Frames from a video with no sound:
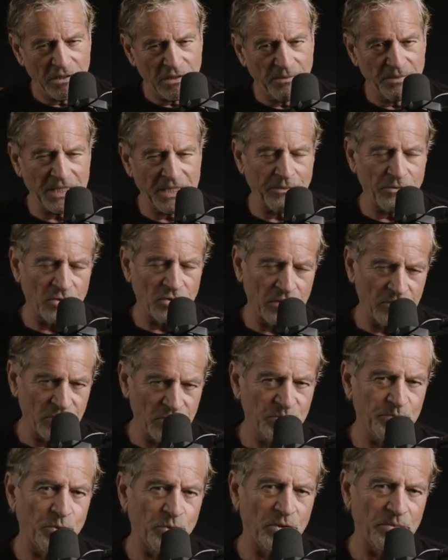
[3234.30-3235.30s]
I became a
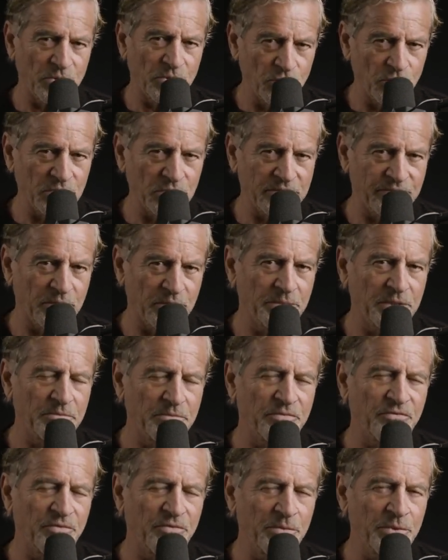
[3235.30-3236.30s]
Collingwood supporter because of it.
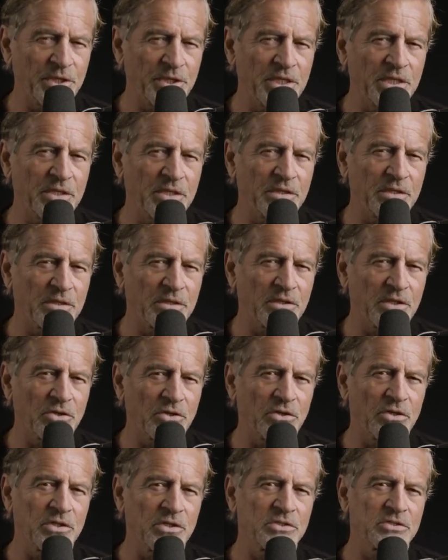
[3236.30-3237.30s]
But for me, the
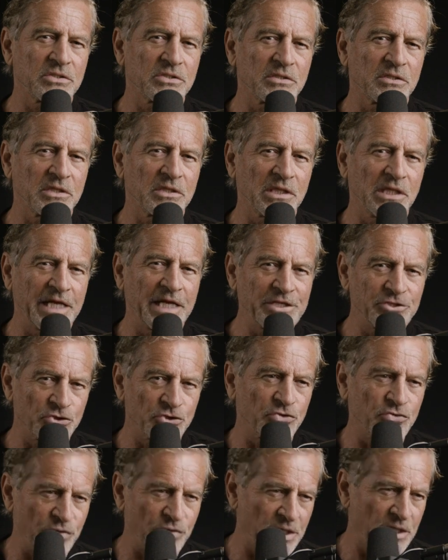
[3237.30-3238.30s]
guy's
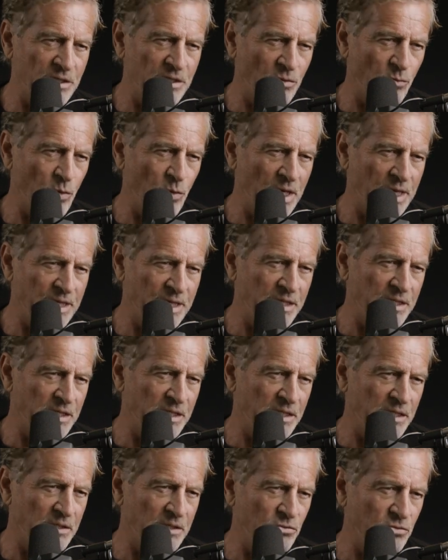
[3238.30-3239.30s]
legendary in the way
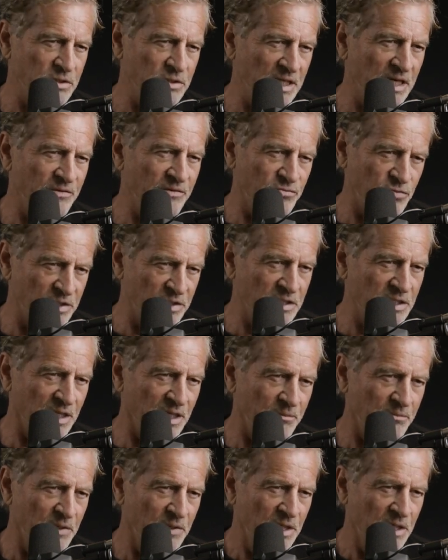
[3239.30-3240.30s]
he looked after his
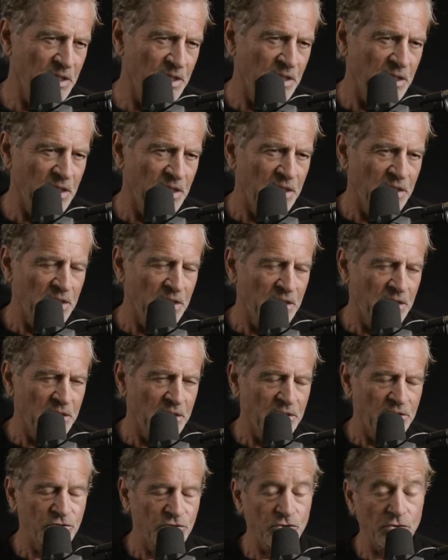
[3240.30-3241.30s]
club. Mm.
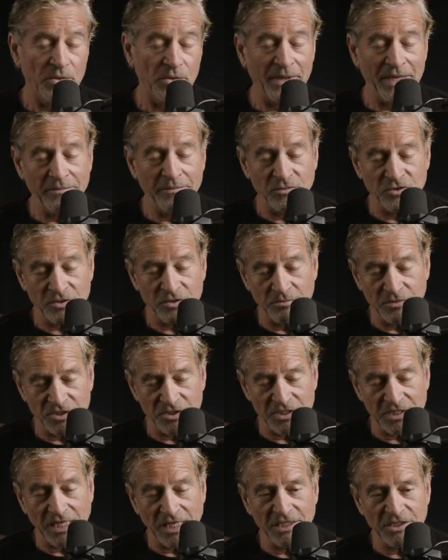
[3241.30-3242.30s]
Sure, he made some
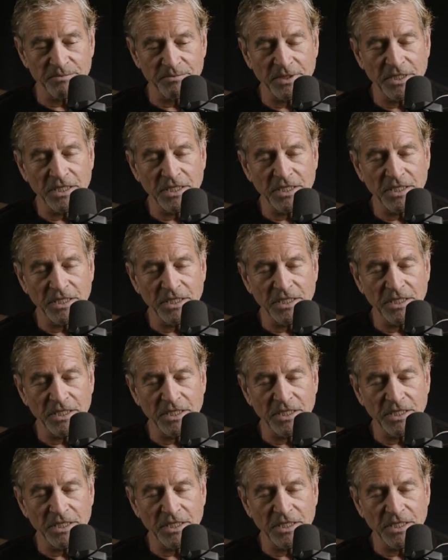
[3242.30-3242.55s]
mistakes,